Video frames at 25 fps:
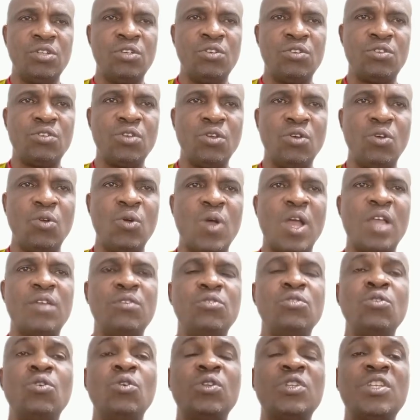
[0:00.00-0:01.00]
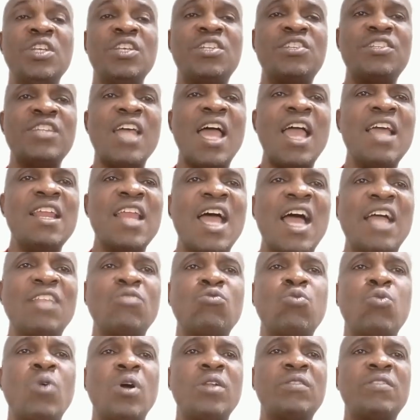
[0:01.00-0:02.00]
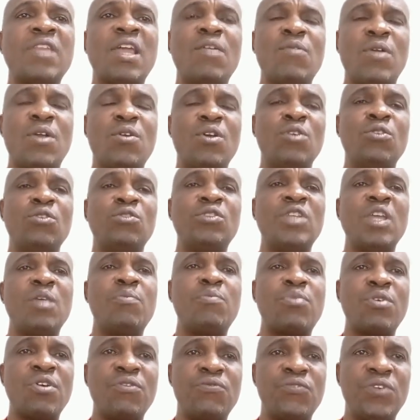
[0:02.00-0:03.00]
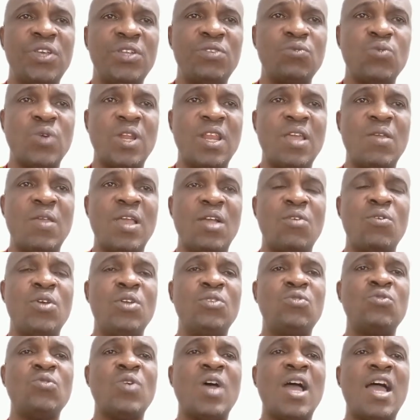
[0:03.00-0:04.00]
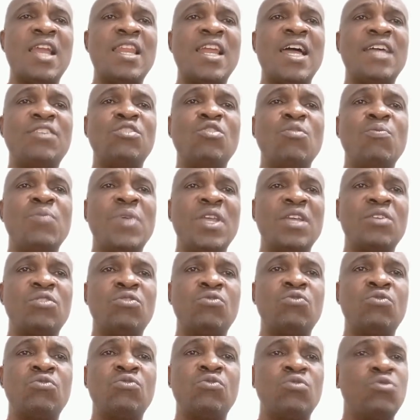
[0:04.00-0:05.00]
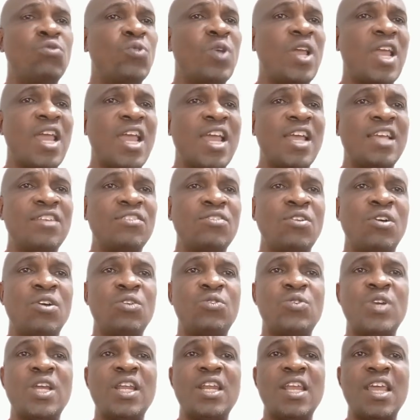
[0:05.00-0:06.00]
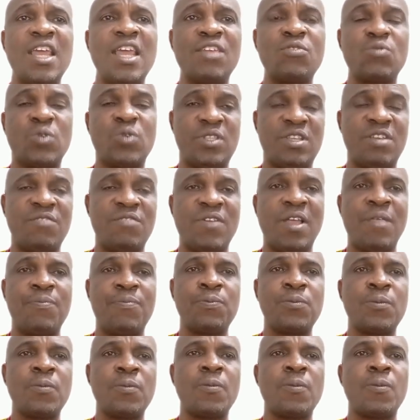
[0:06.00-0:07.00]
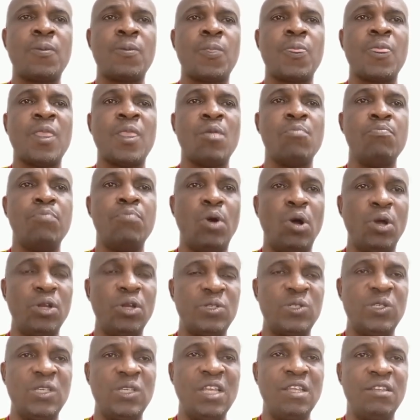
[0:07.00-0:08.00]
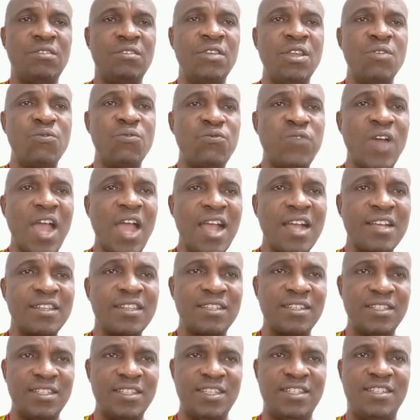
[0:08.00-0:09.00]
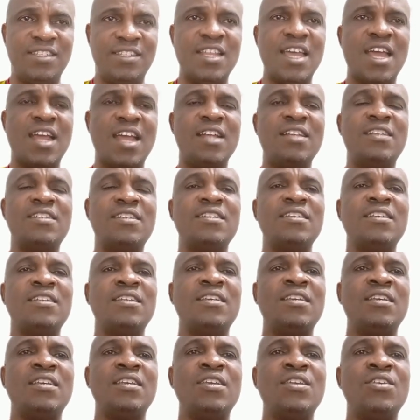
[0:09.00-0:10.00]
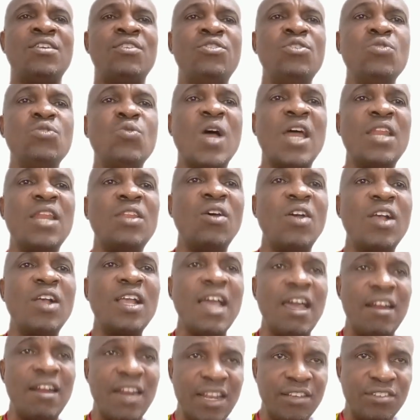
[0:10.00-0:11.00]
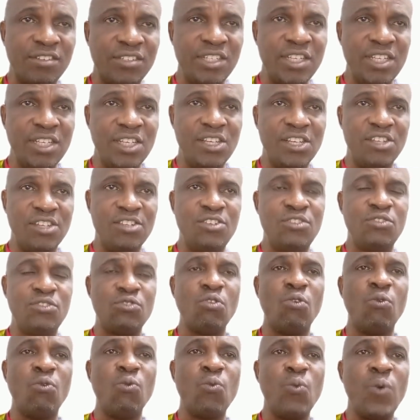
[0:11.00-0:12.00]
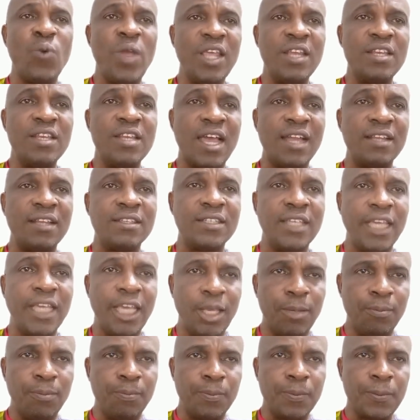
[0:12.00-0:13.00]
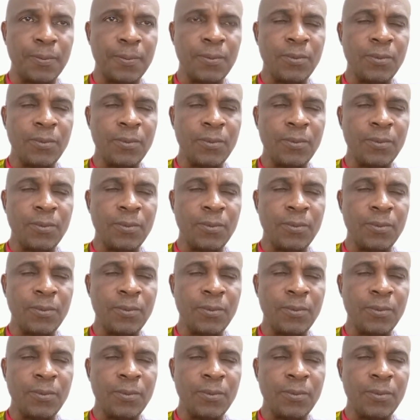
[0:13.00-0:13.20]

So you decide at what time you're going to take profit, whether you're going to allow it to make 2x, 100x, whatever. But the fact is that you are not guaranteed to win that game.